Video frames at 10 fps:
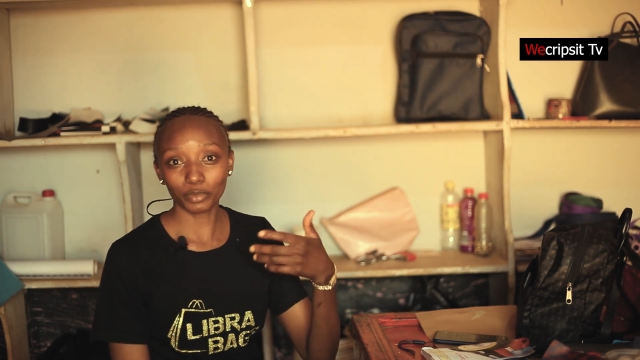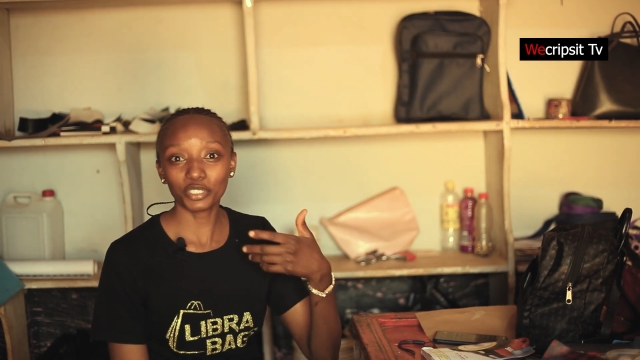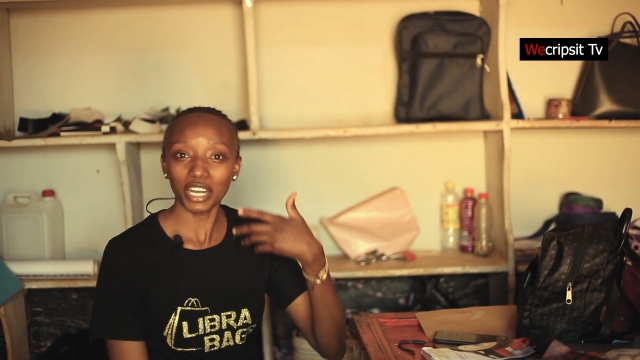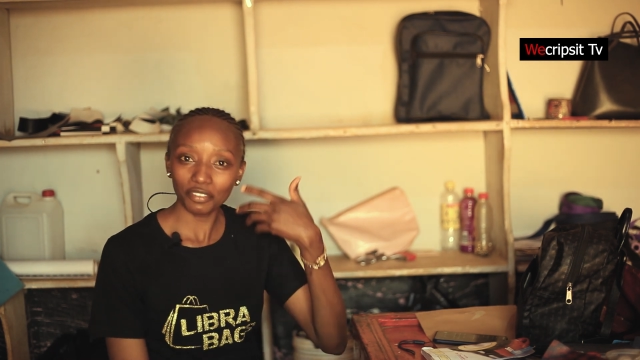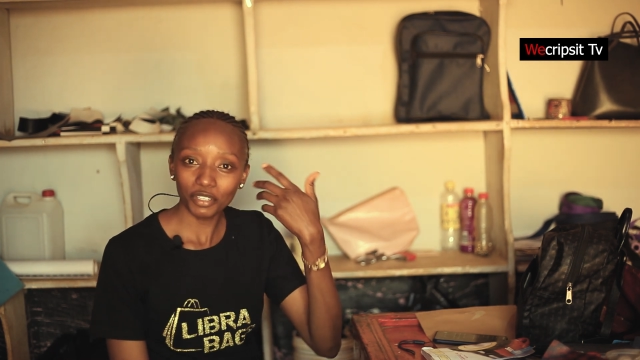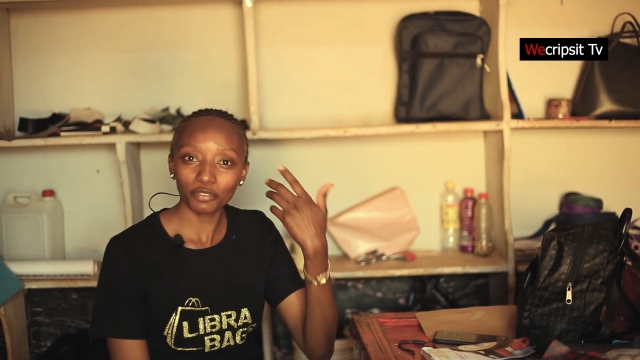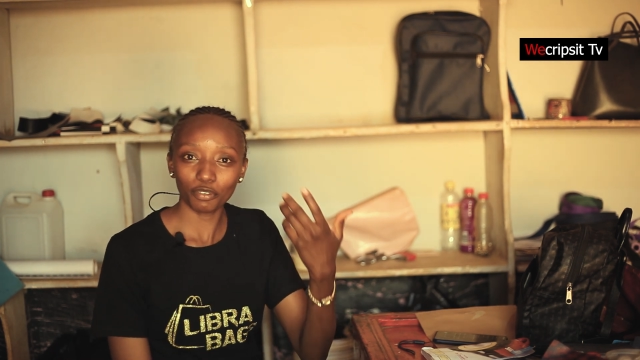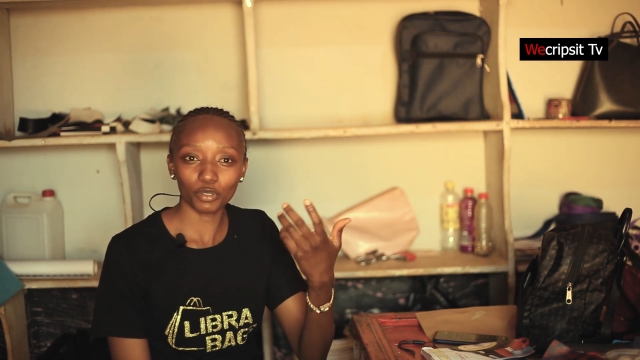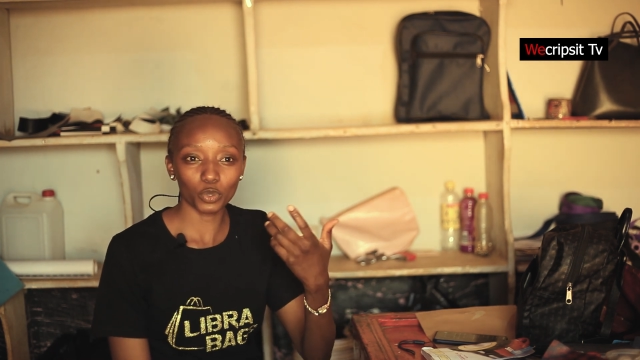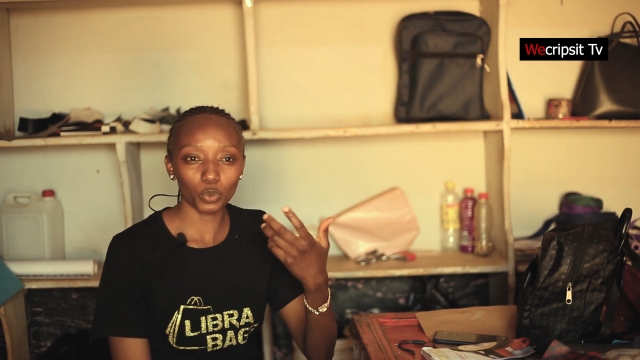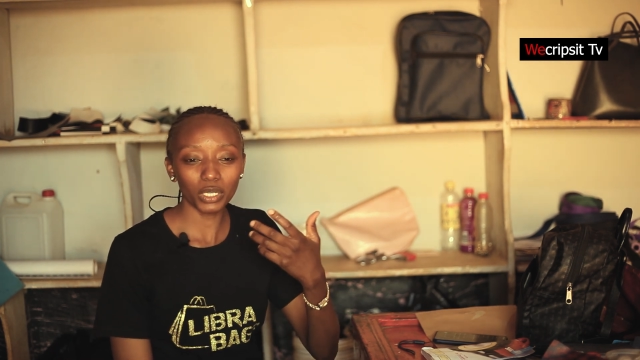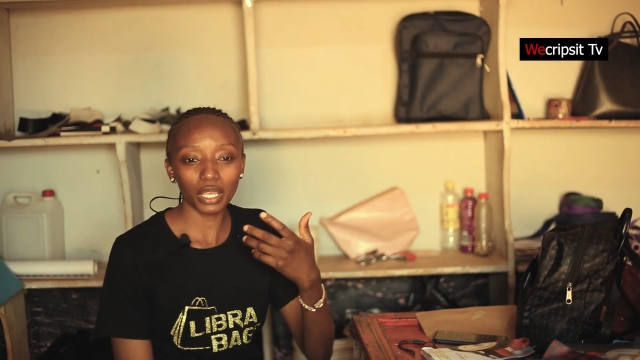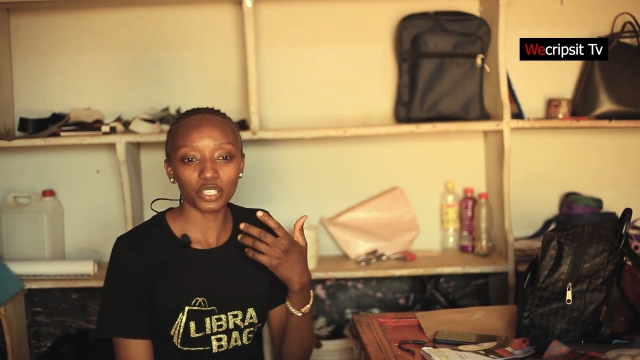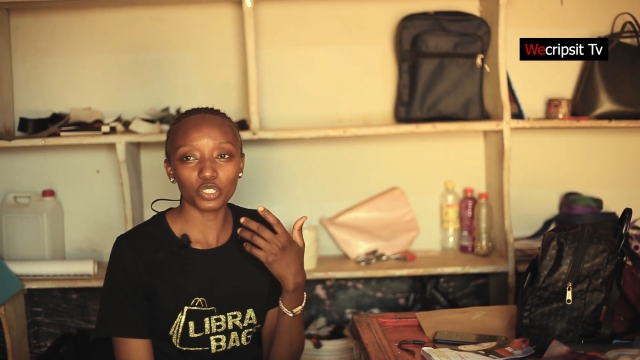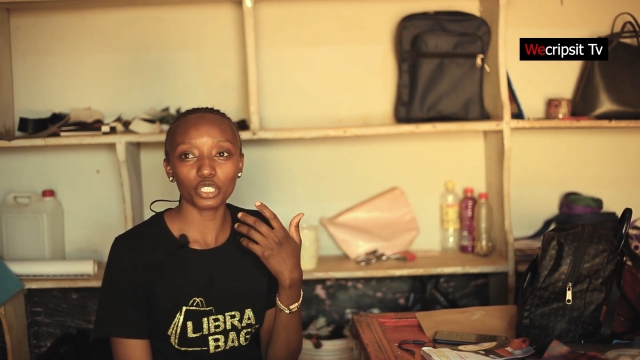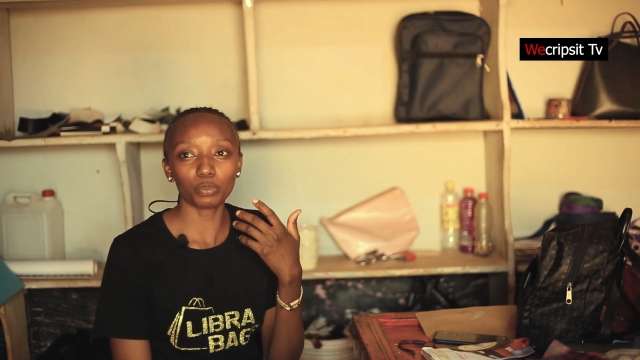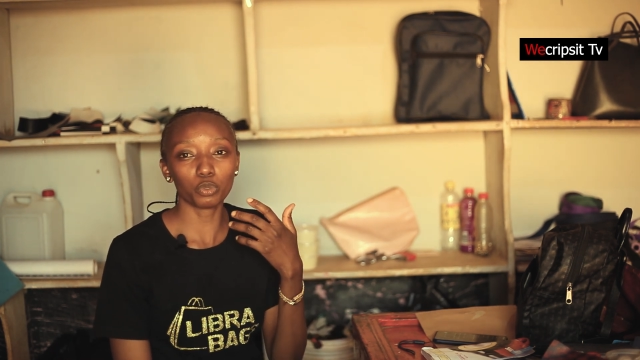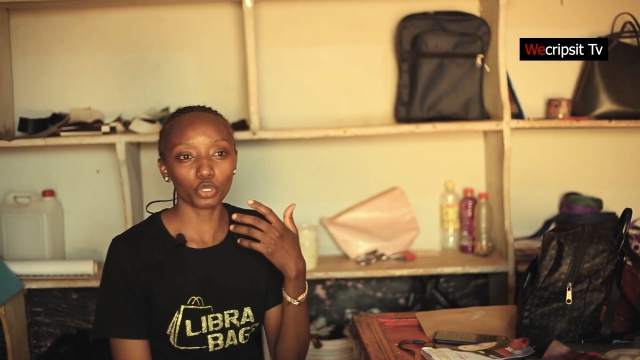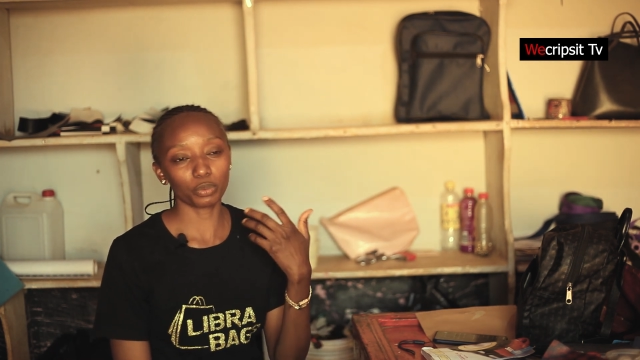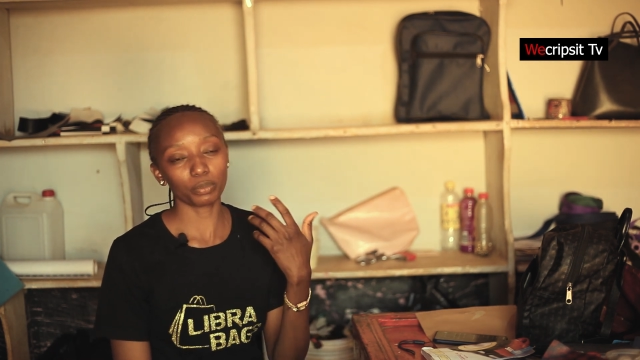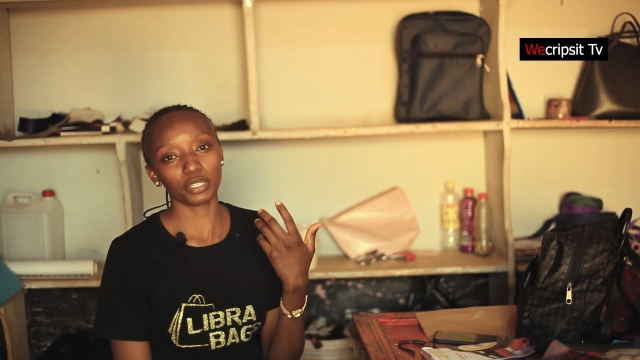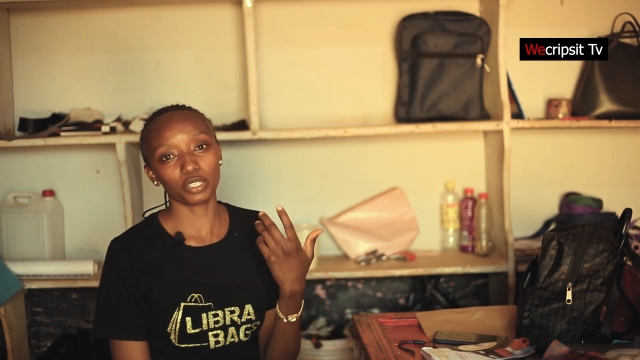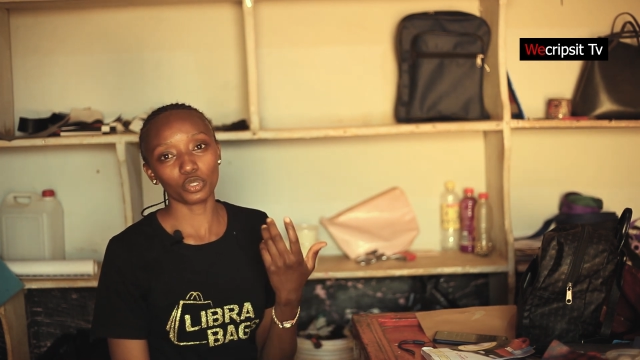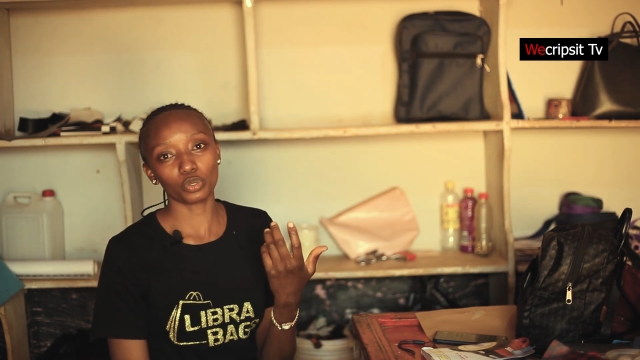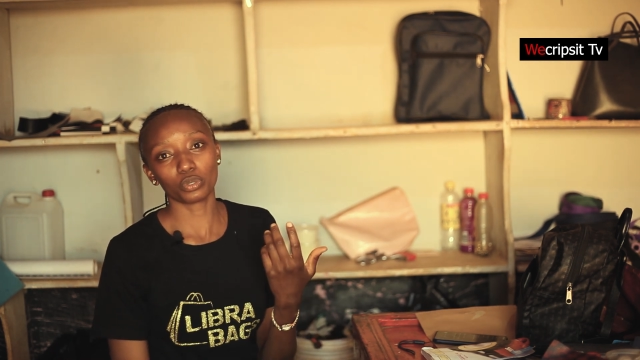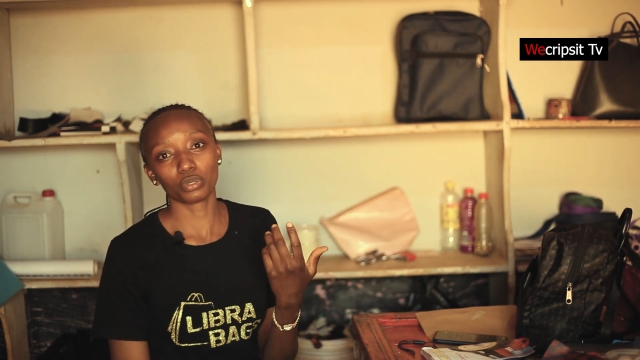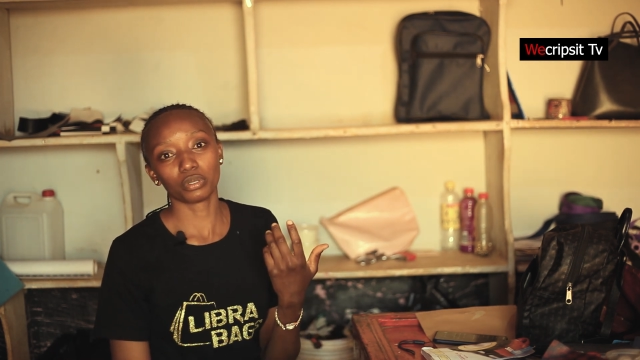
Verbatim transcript: driving force what actually pushed me into